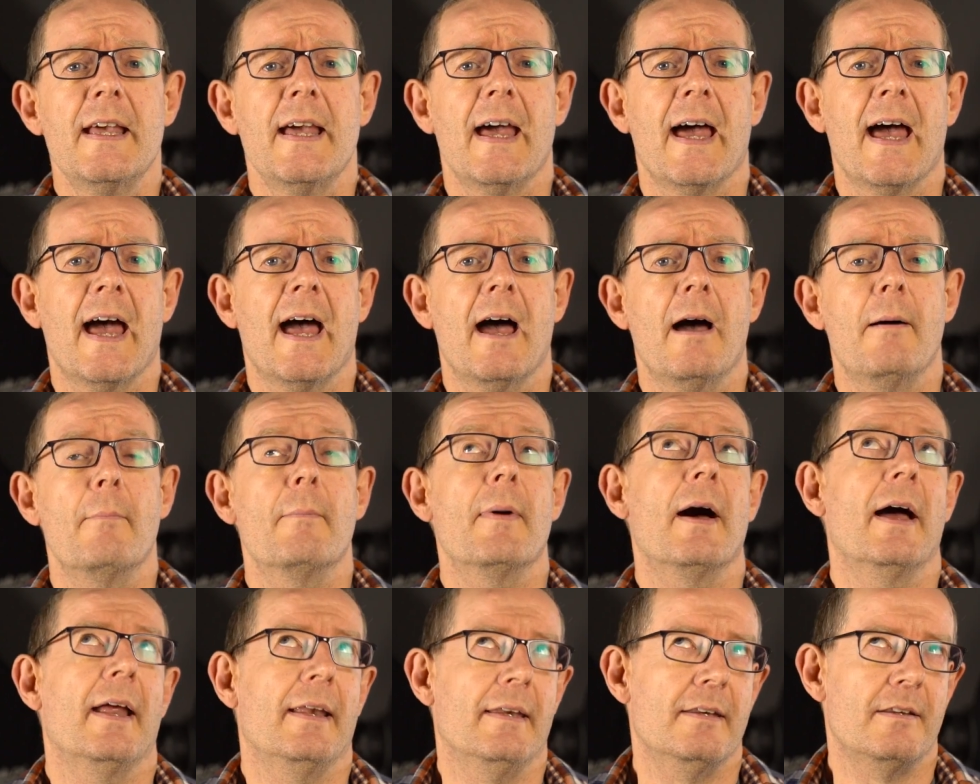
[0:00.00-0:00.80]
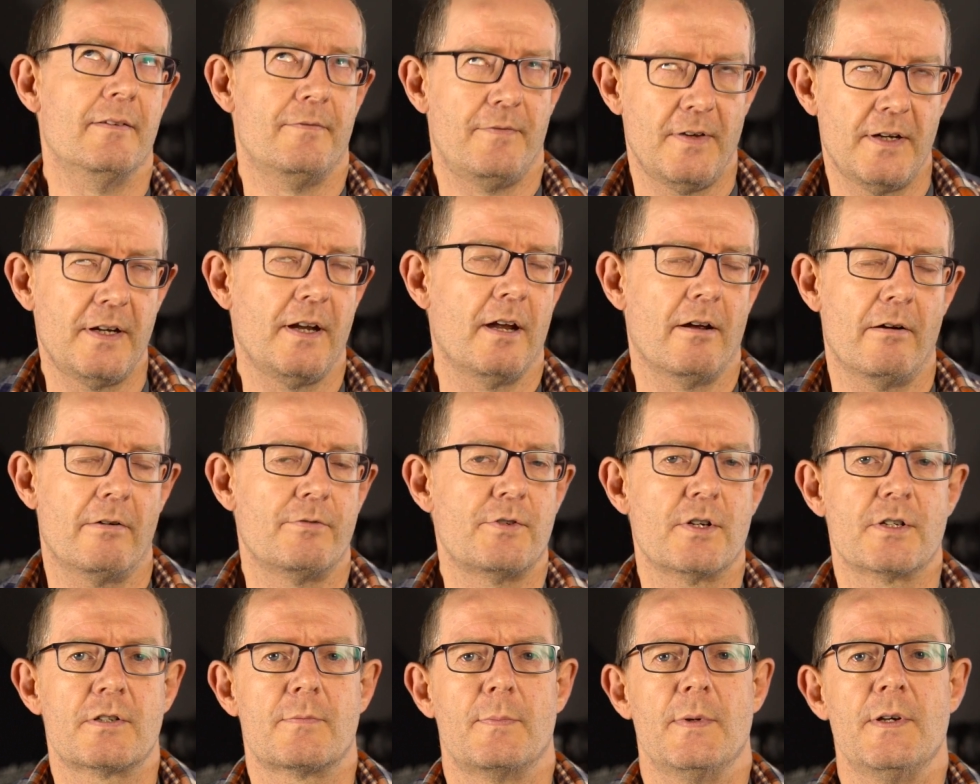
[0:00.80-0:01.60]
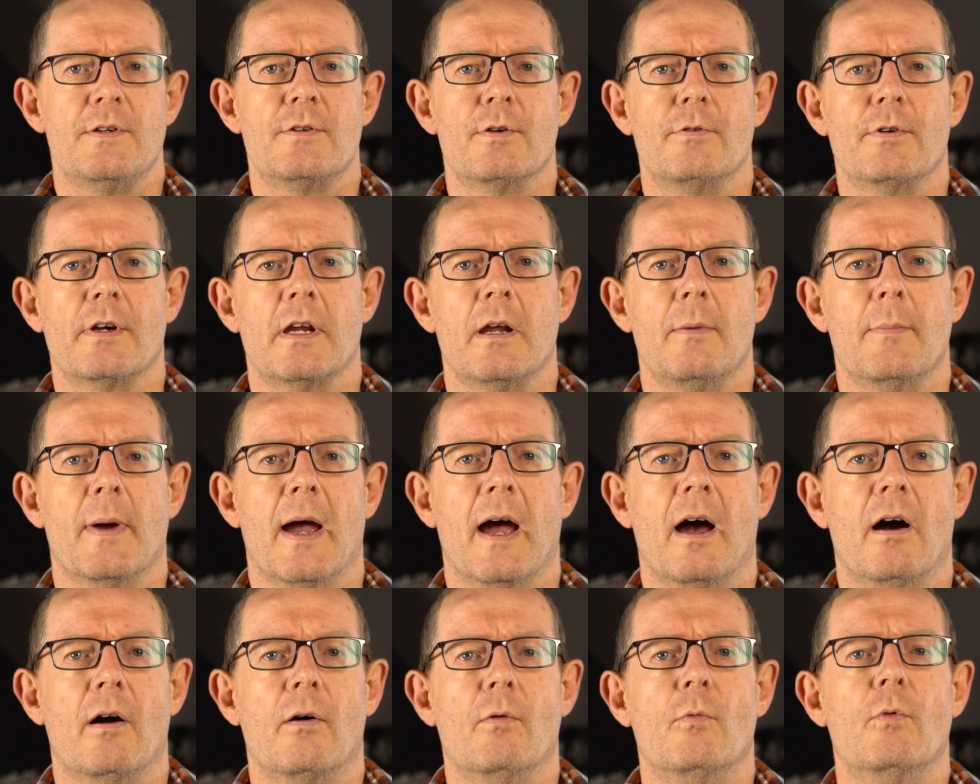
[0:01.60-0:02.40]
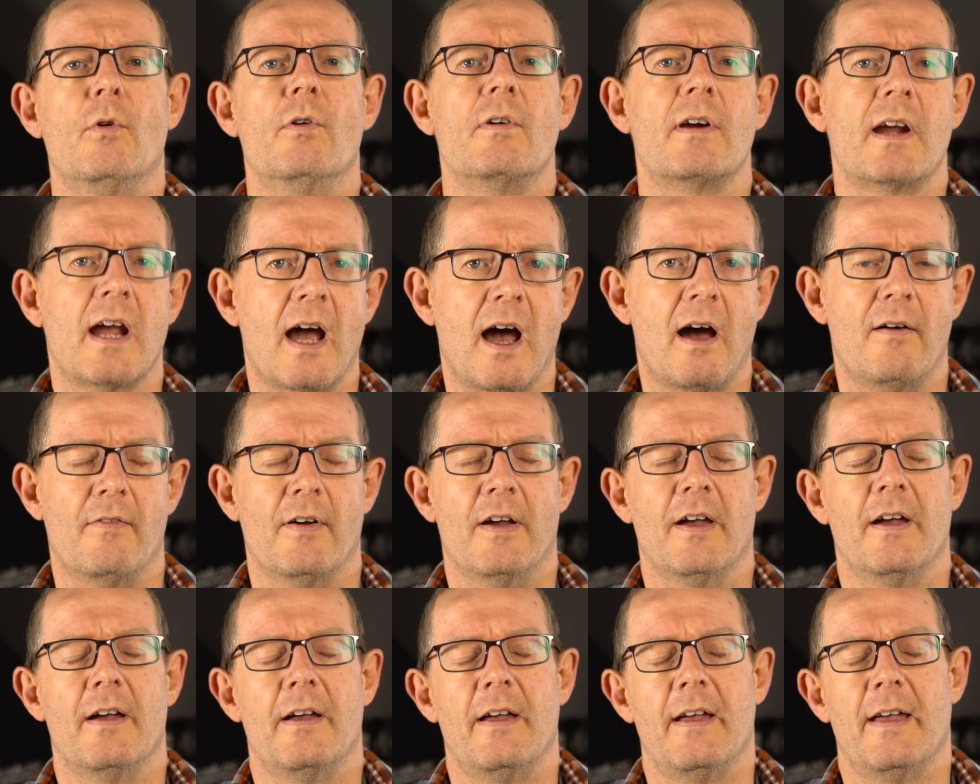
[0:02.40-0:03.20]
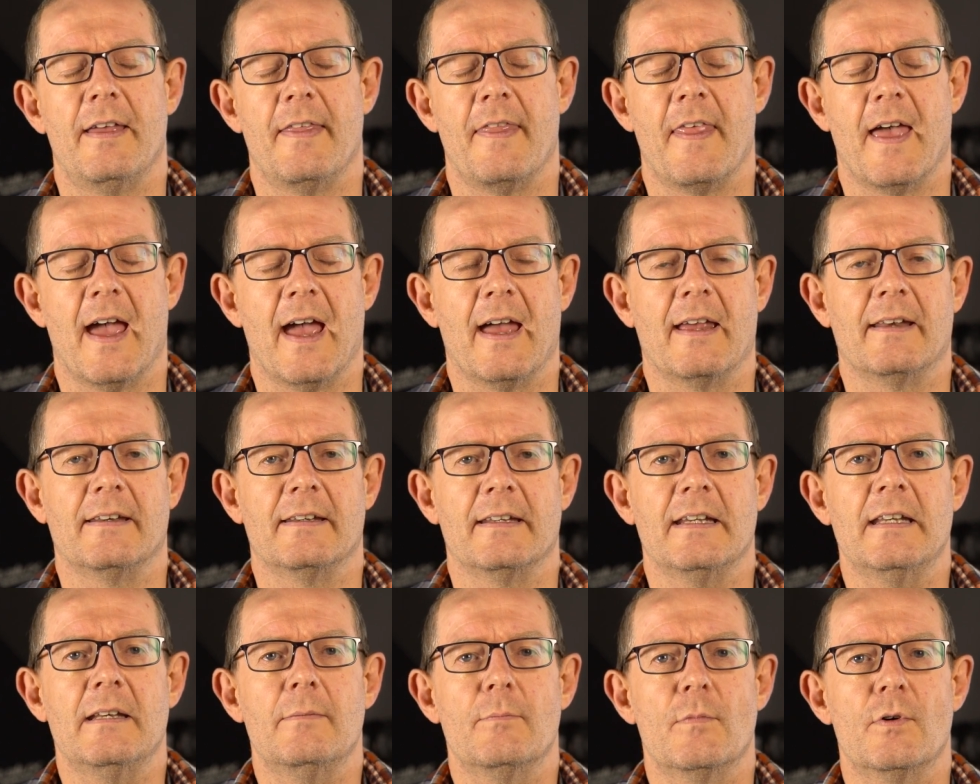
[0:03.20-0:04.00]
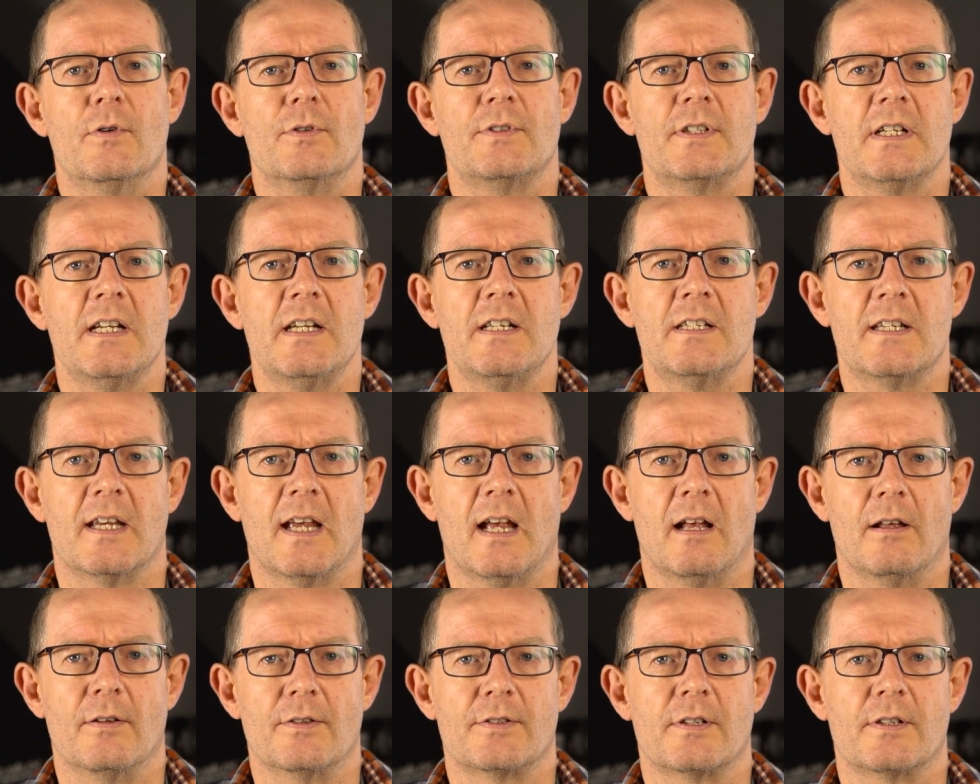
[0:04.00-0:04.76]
Um, and the video I've just been talking about will cover that in more detail.